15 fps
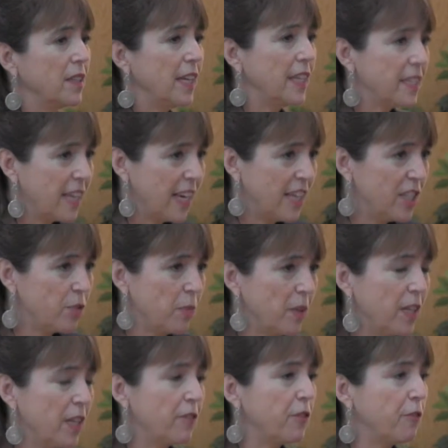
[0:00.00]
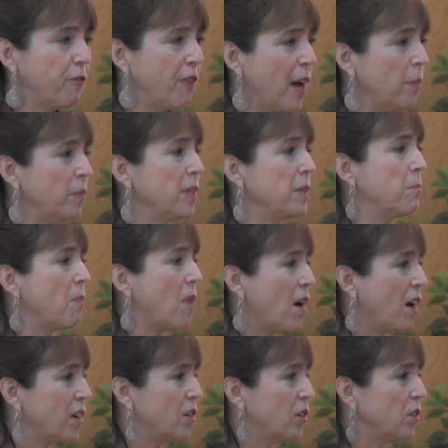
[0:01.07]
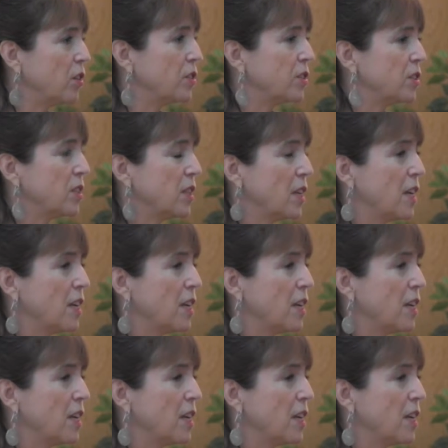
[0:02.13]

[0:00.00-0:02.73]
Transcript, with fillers: engagement, if the family models,